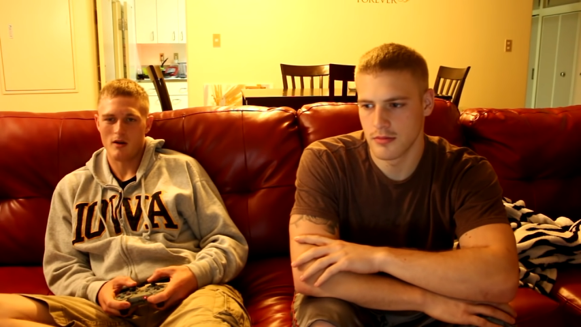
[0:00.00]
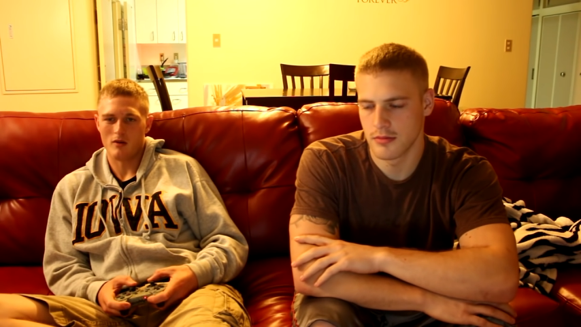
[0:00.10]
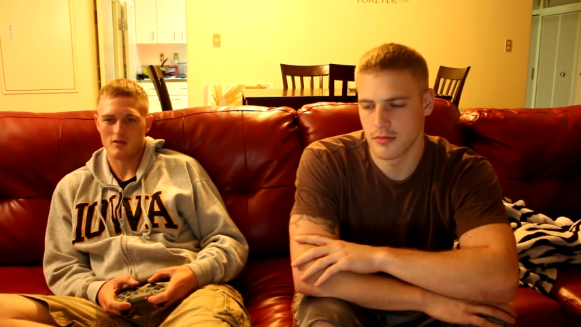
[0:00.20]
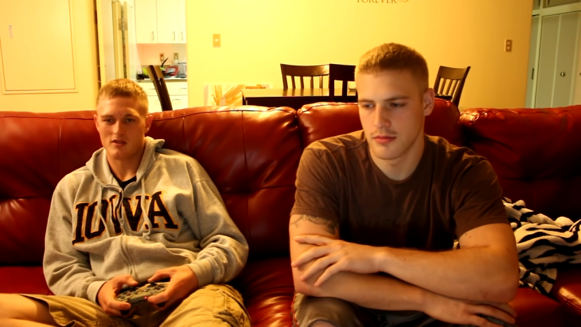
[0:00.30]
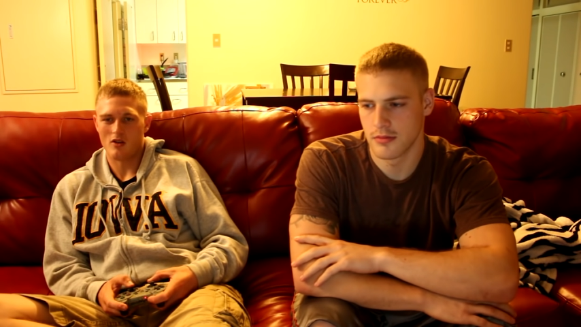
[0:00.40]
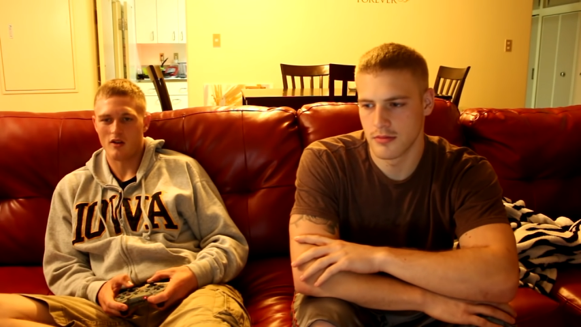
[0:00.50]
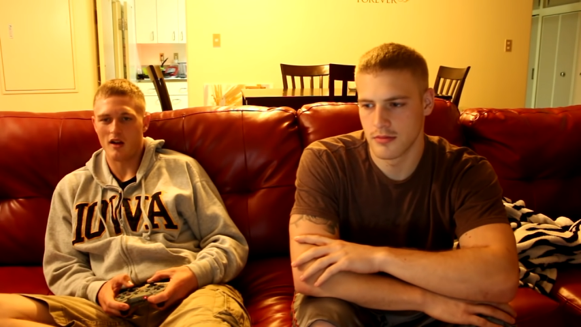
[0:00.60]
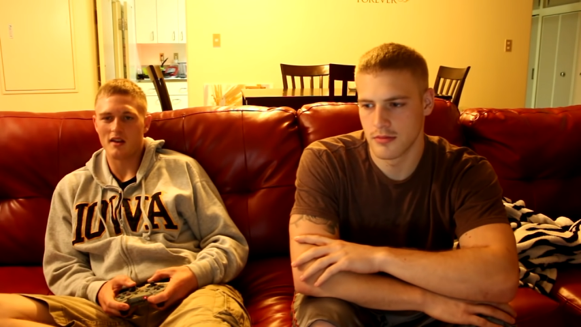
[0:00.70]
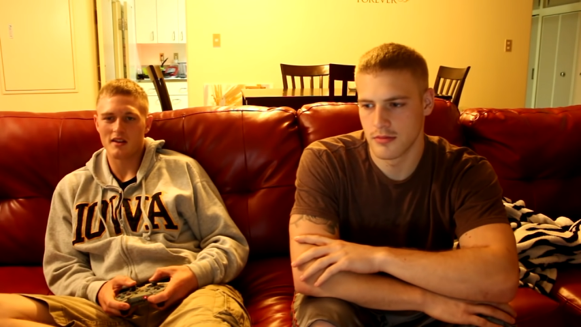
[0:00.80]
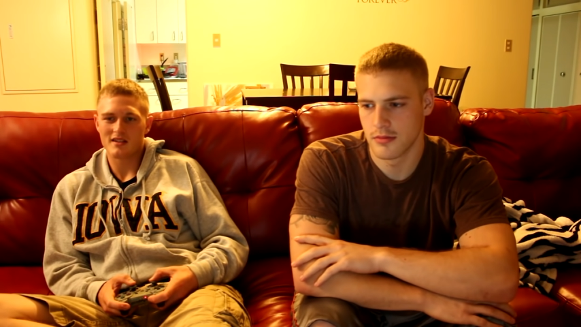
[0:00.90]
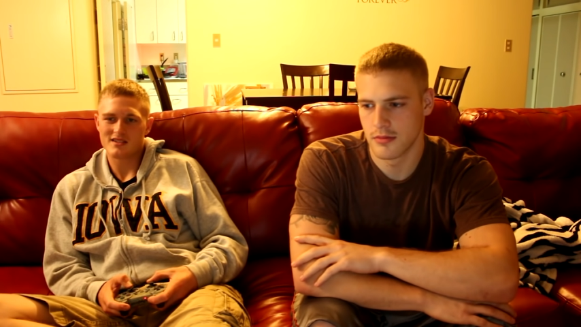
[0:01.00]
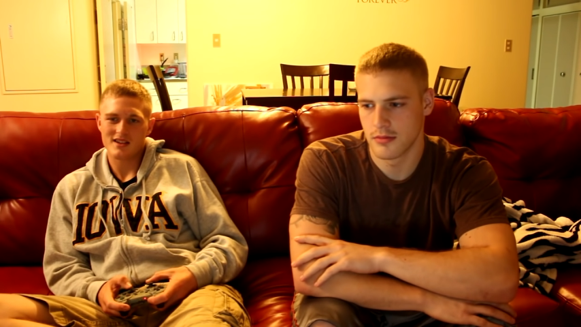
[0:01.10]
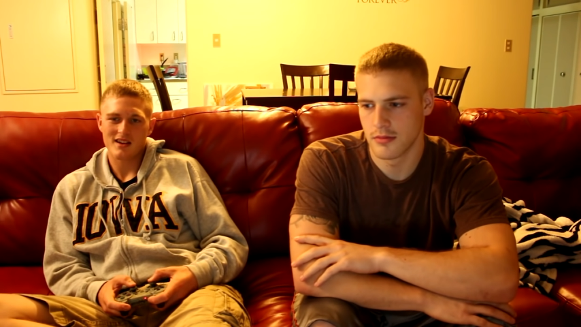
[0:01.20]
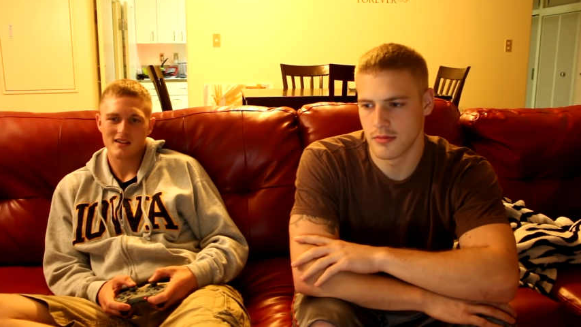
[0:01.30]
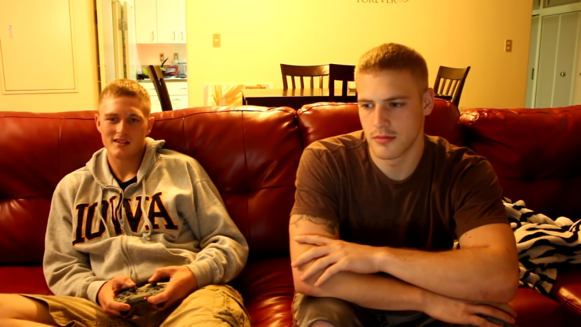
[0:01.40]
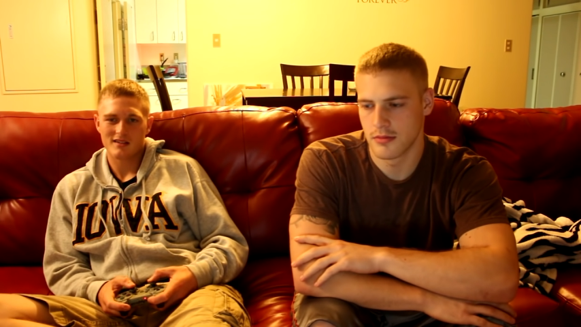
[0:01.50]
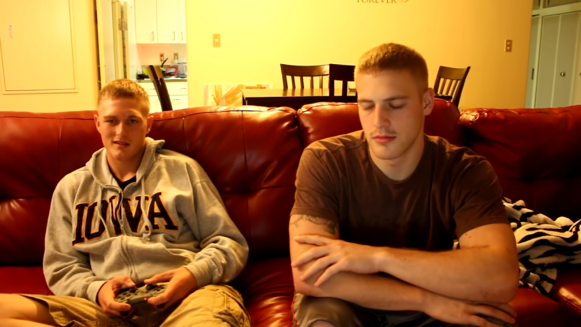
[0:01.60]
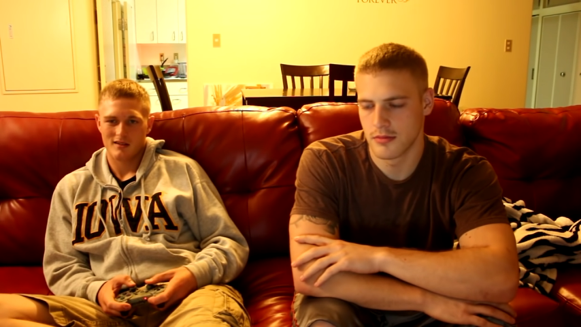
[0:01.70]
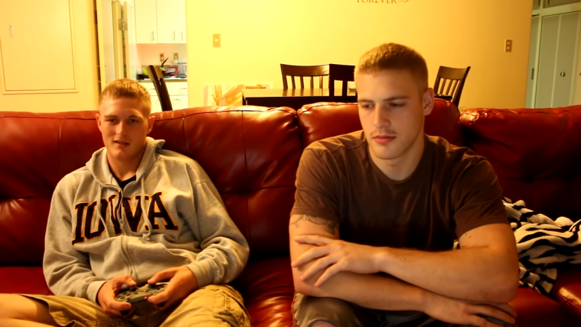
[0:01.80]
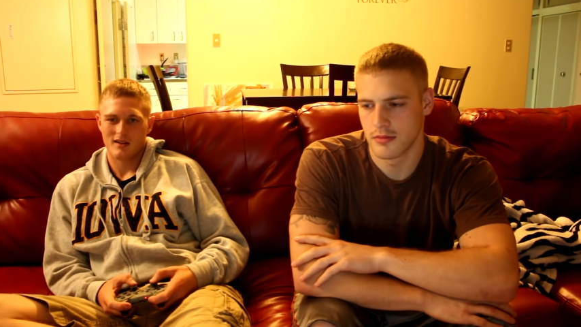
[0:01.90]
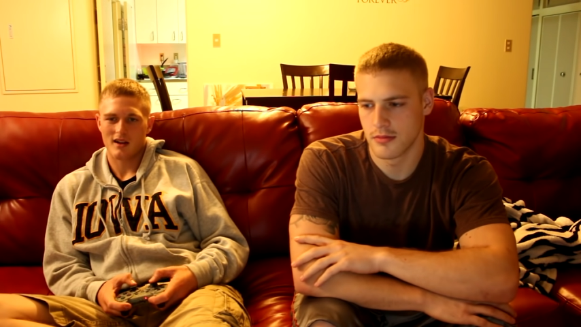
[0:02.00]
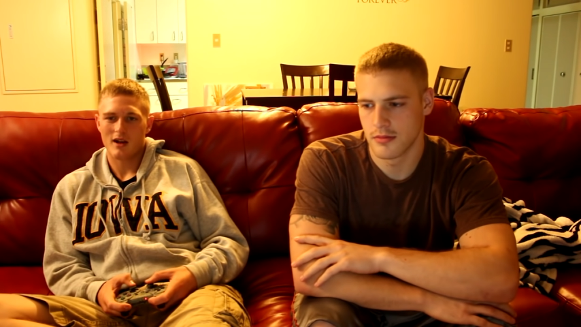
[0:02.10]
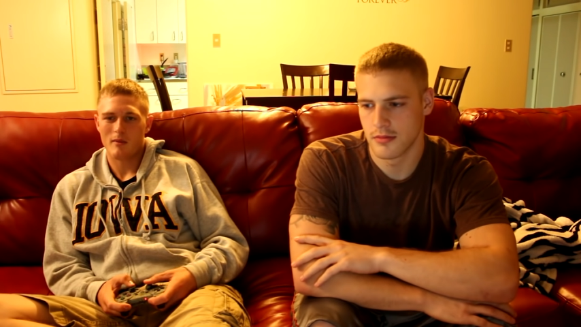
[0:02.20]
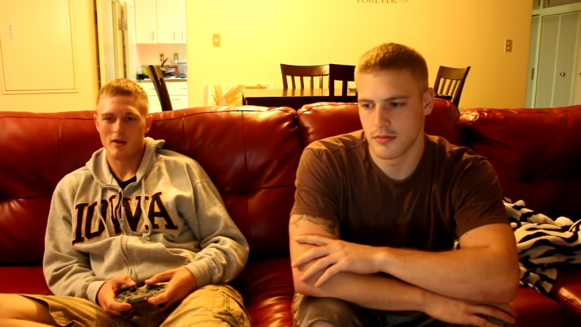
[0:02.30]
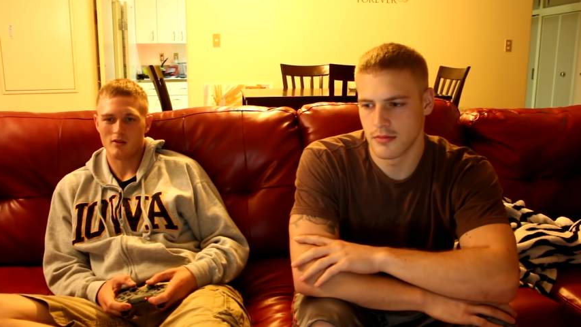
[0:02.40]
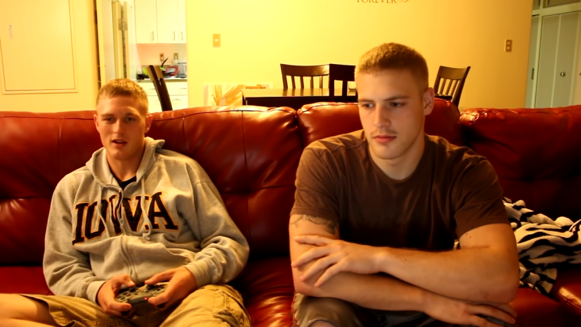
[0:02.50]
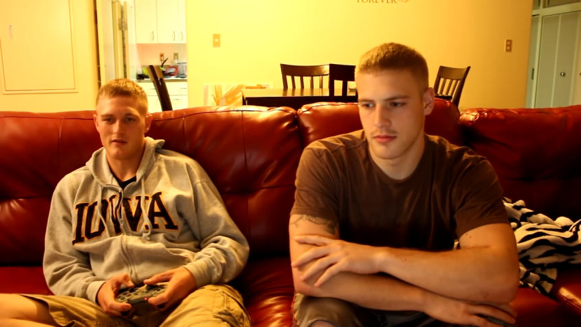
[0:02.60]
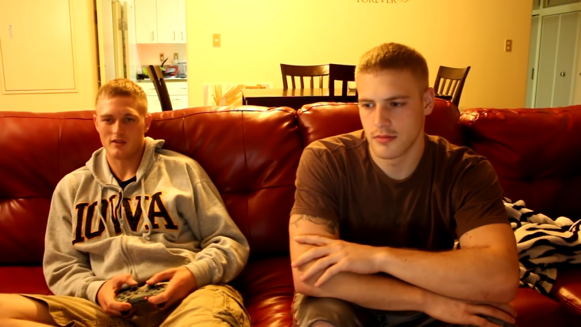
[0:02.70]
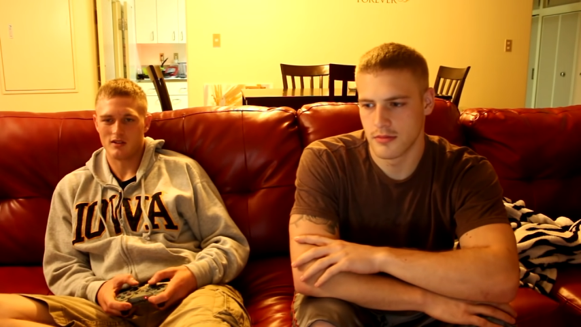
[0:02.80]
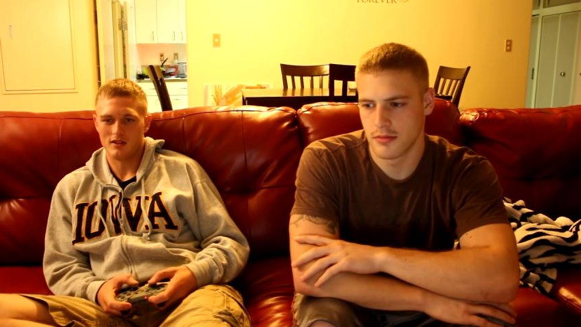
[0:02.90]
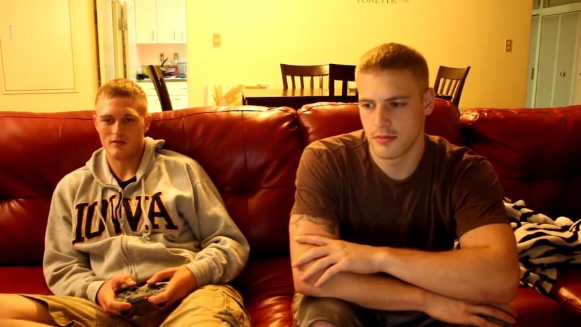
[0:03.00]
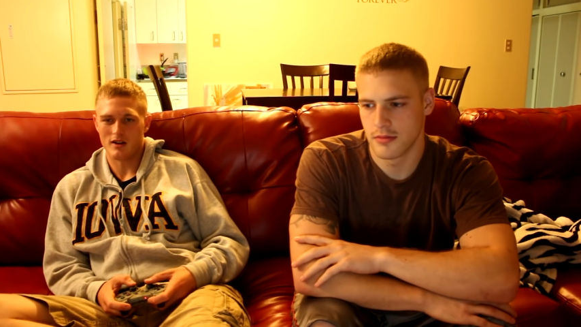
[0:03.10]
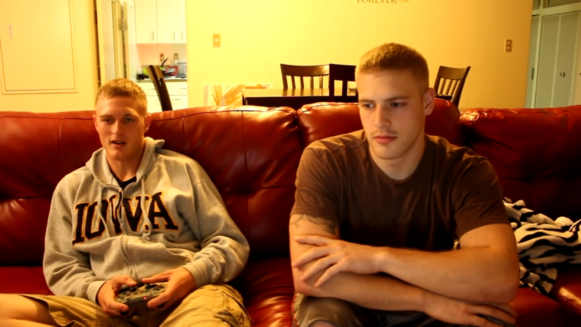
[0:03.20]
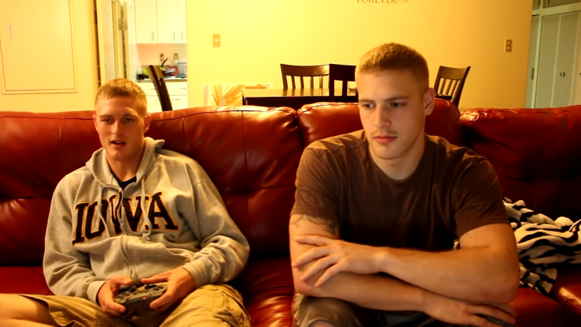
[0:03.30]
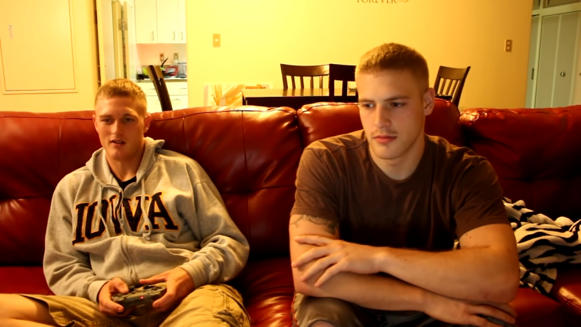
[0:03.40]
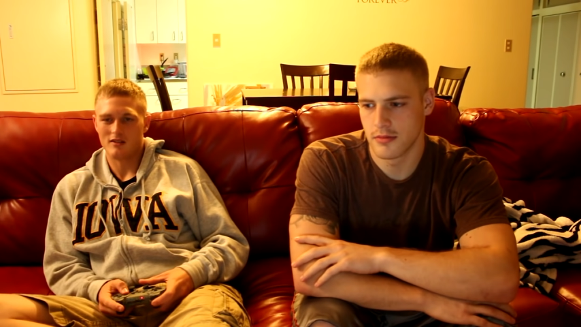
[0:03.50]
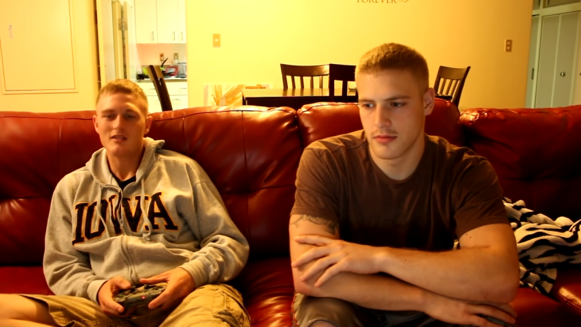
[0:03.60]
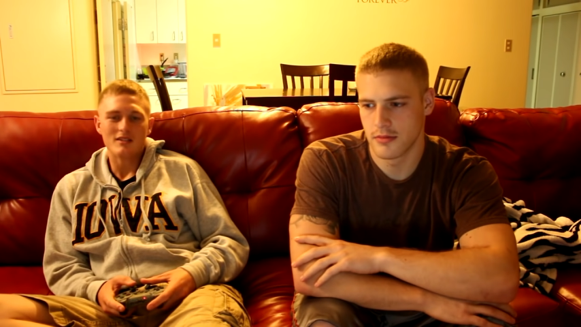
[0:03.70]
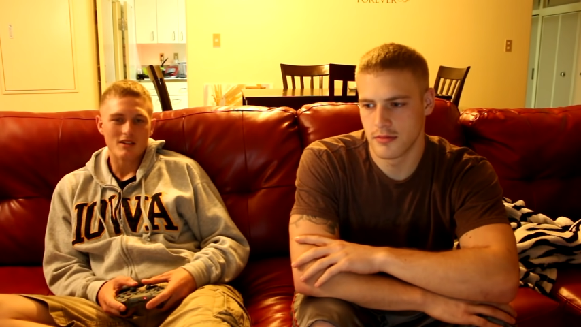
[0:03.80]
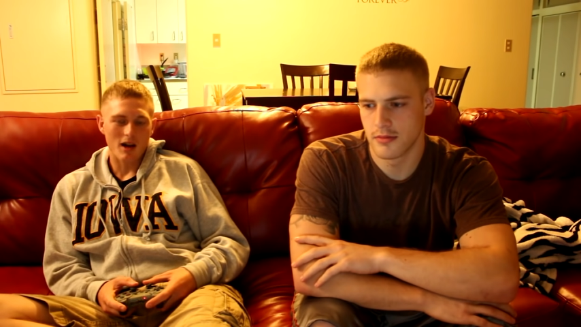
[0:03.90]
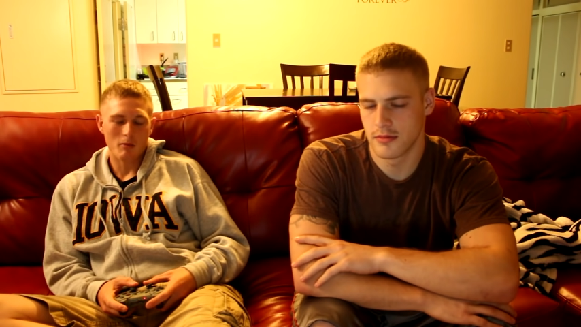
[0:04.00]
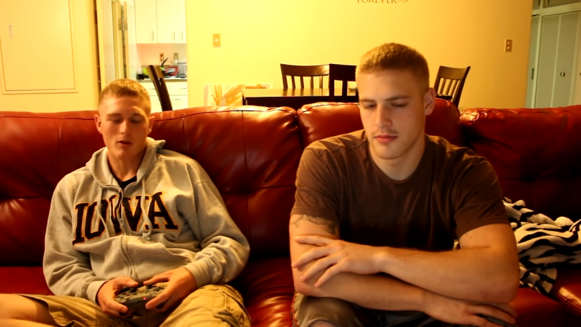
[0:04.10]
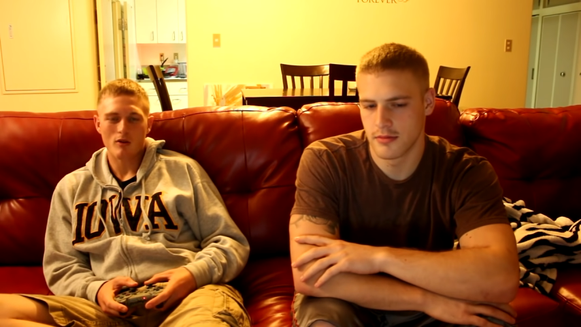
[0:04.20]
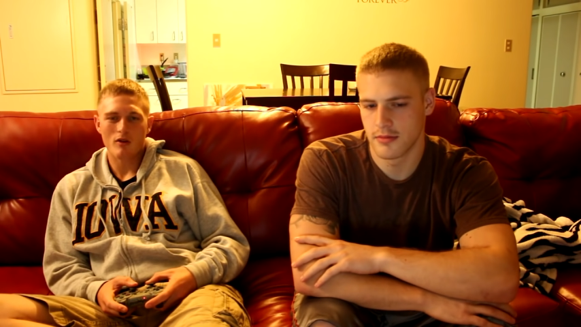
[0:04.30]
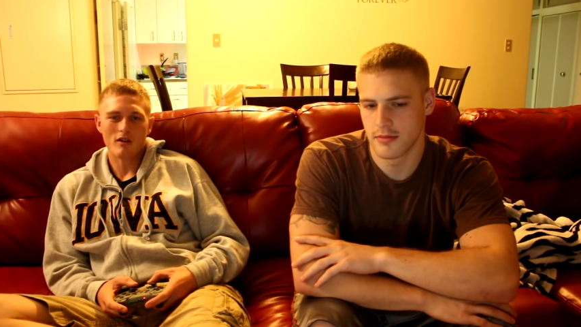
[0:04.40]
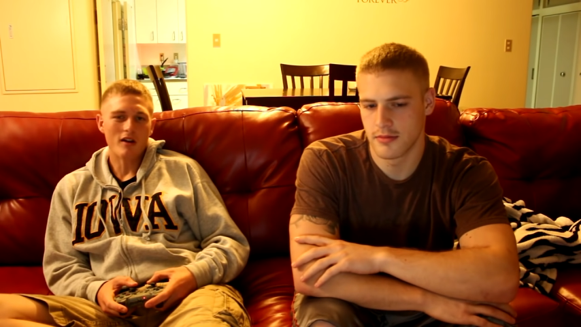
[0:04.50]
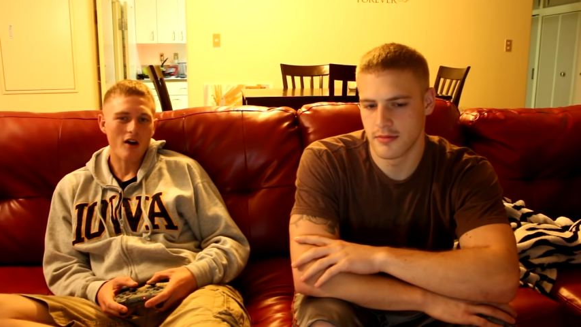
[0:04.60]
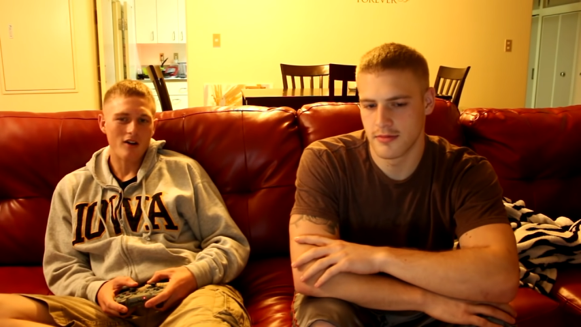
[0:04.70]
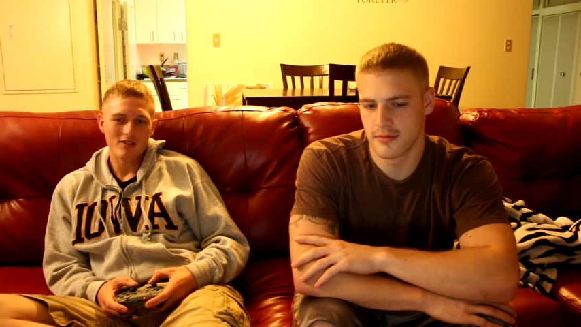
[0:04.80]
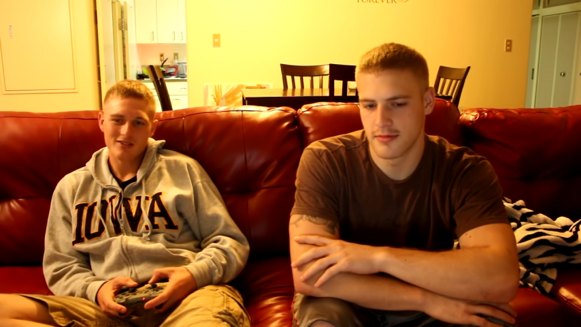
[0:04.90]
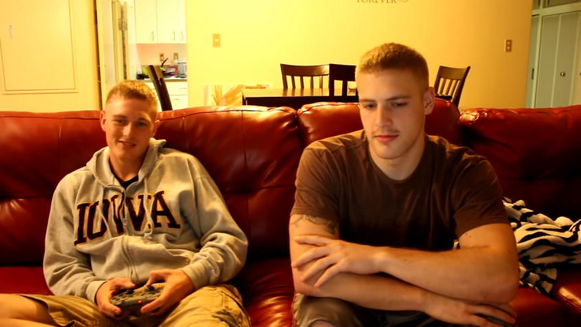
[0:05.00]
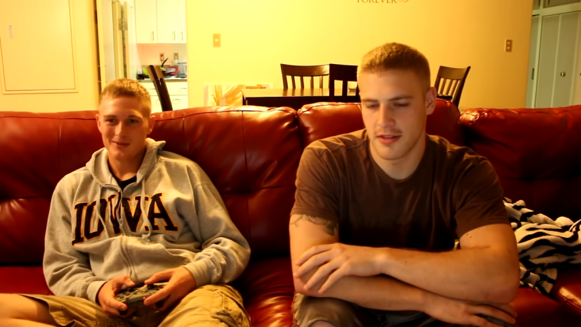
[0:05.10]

Speaker 1: about what's going on in the States. I got my own life to live right now. I'm a grown adult.